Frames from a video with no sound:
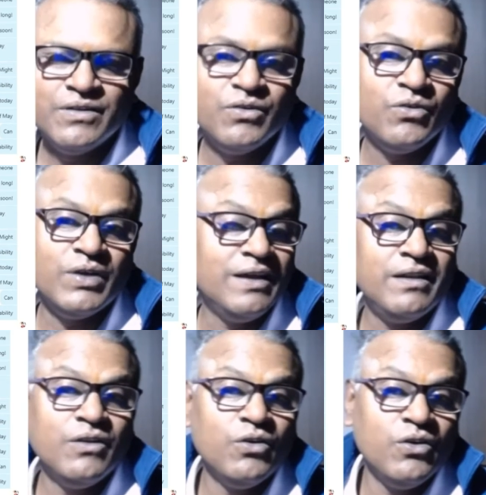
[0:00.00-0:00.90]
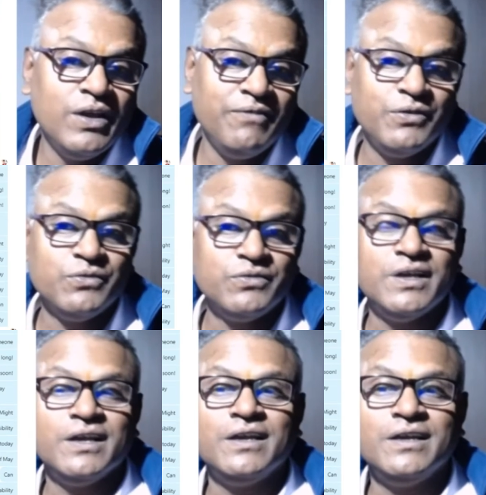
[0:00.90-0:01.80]
No. If you
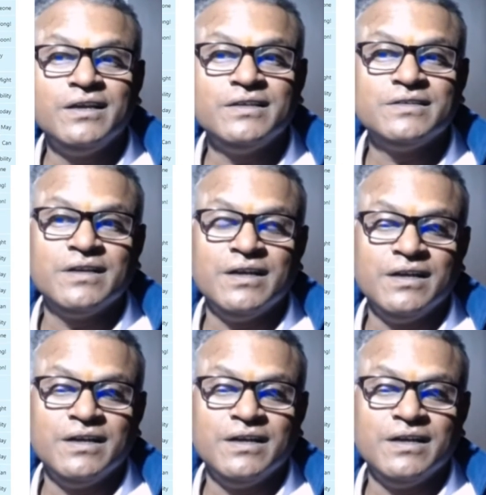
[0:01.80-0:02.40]
think he's